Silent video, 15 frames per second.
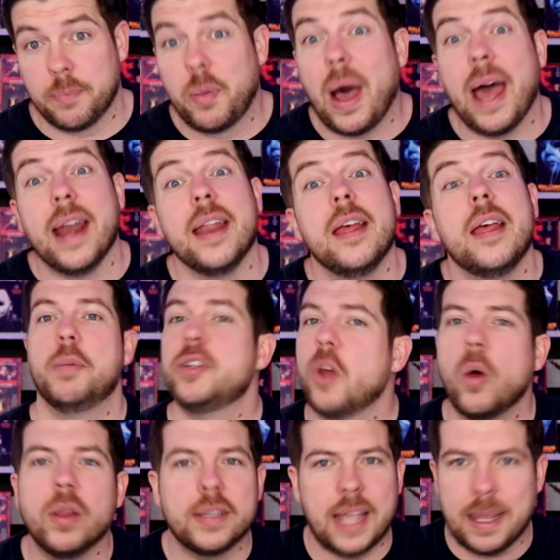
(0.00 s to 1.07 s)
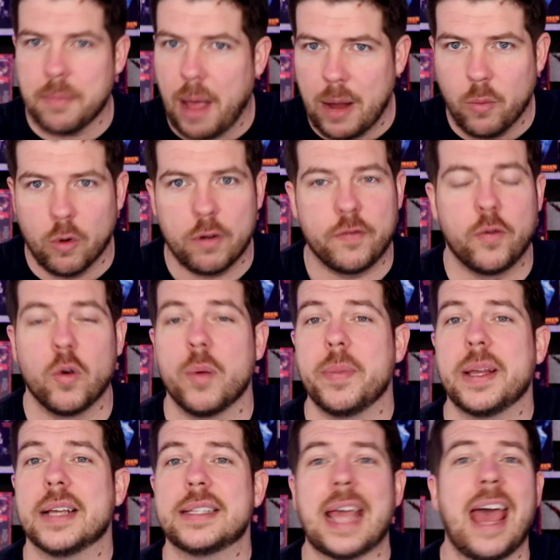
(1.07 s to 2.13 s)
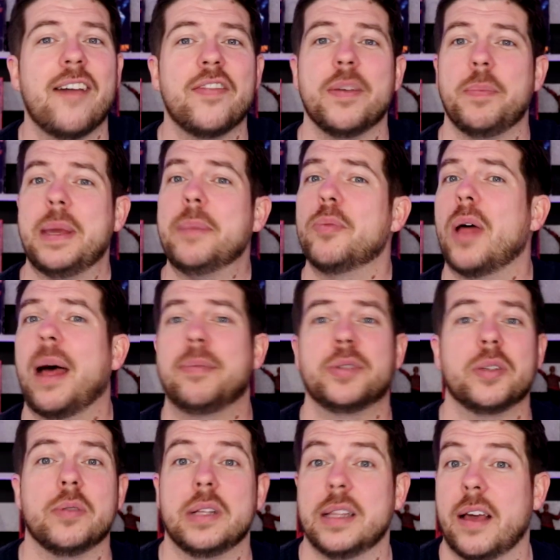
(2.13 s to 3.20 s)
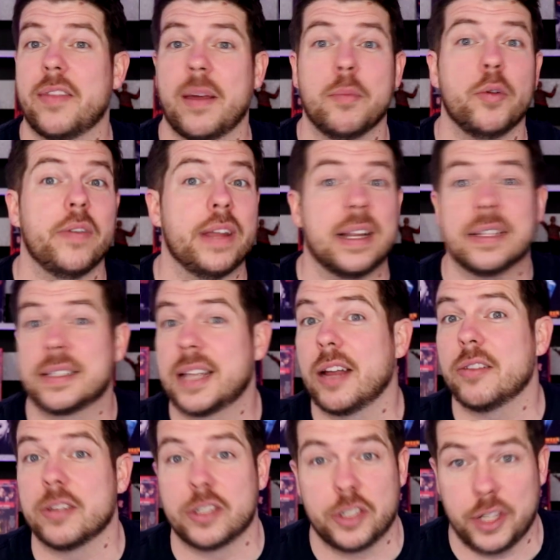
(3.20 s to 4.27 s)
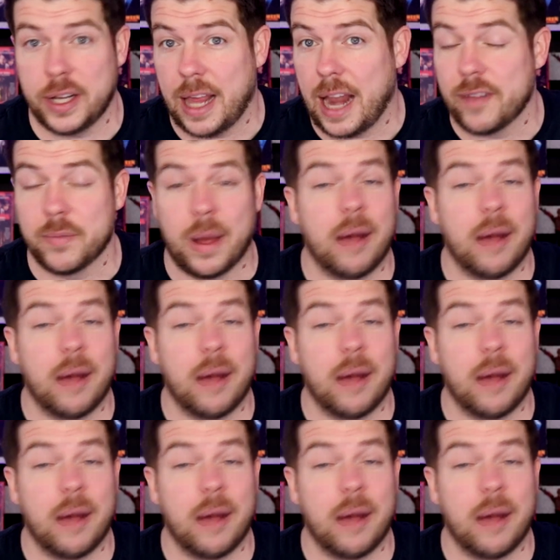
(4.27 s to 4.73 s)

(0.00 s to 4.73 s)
But don't take my word for it, because half the people absolutely love that movie and it scared the shit out of them.